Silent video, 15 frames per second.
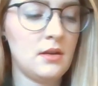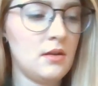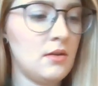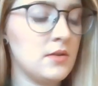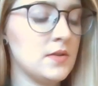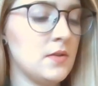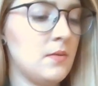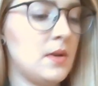
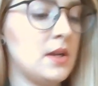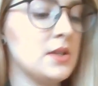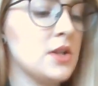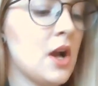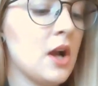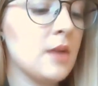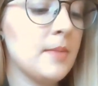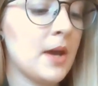Also want to
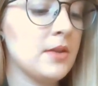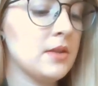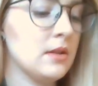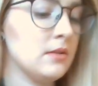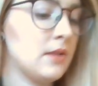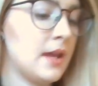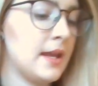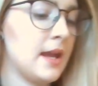talk about the
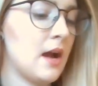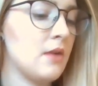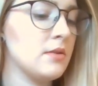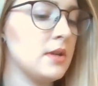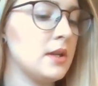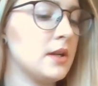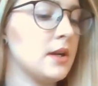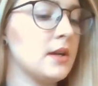layout
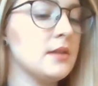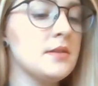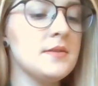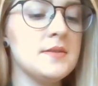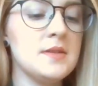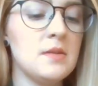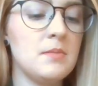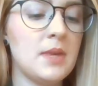here.
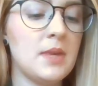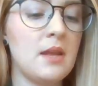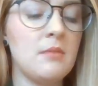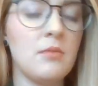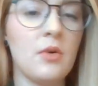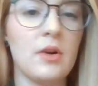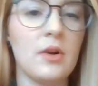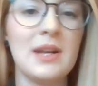It's a bit
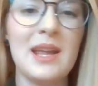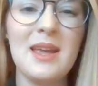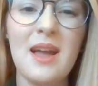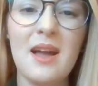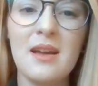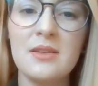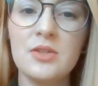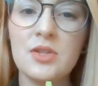important. I
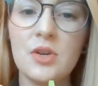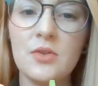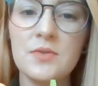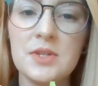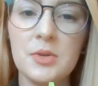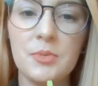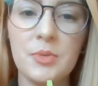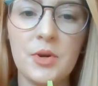chose
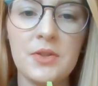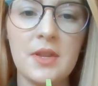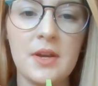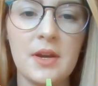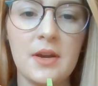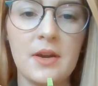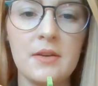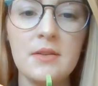to put
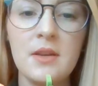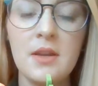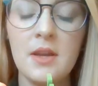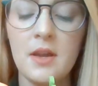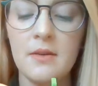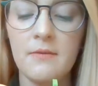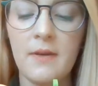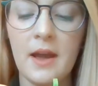the
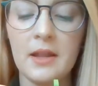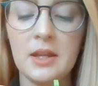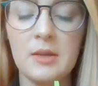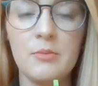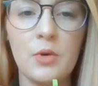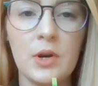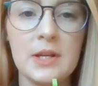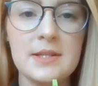filing
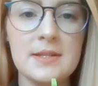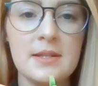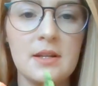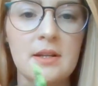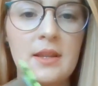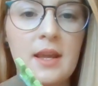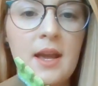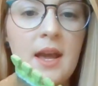boards near
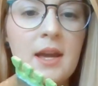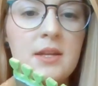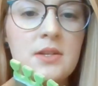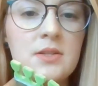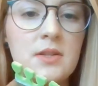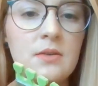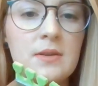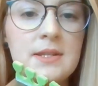the edge
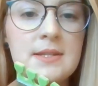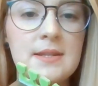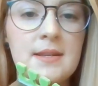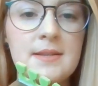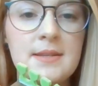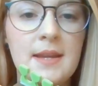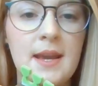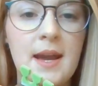so it's
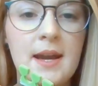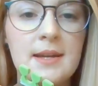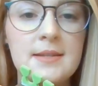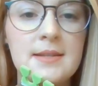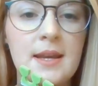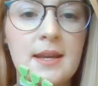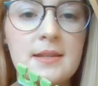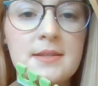easy
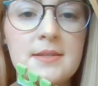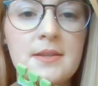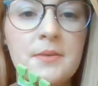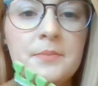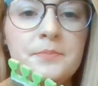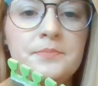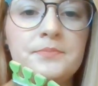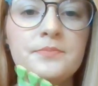access.
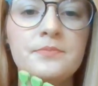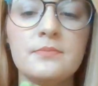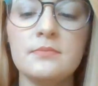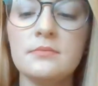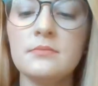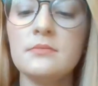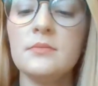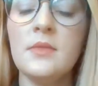
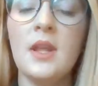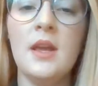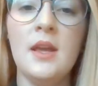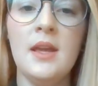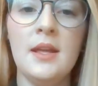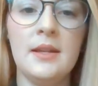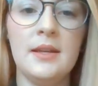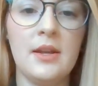
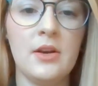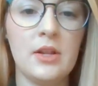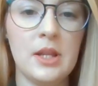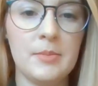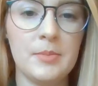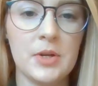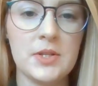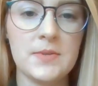Nail
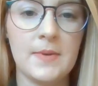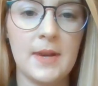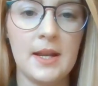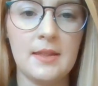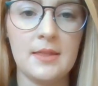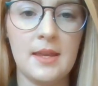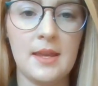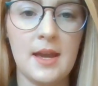clippers right
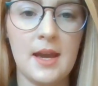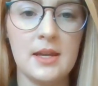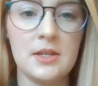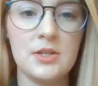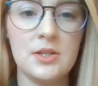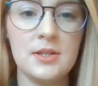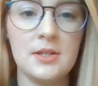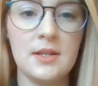at the
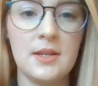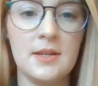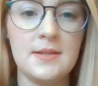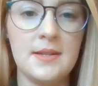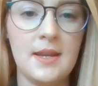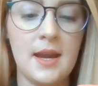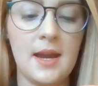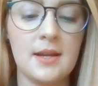edge,
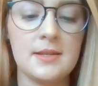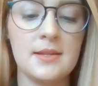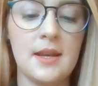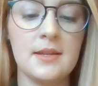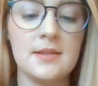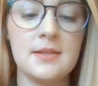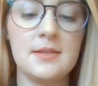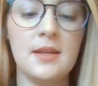easy
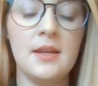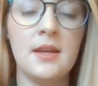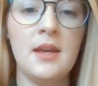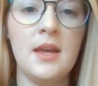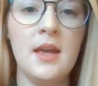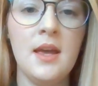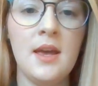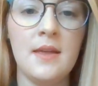access.
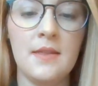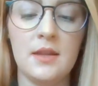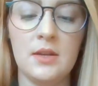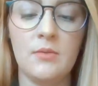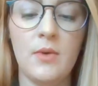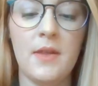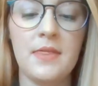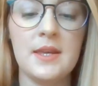And then you
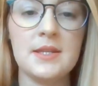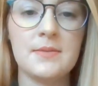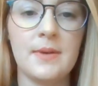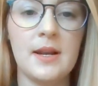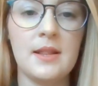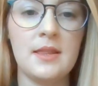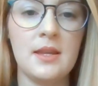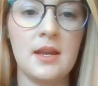want this right
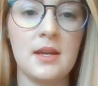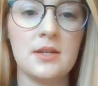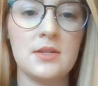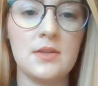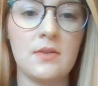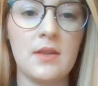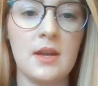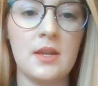at the edge
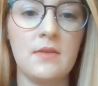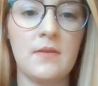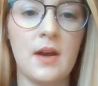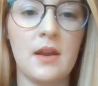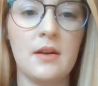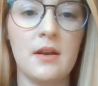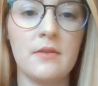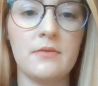so that you've
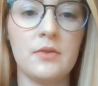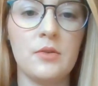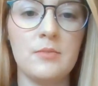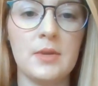got enough room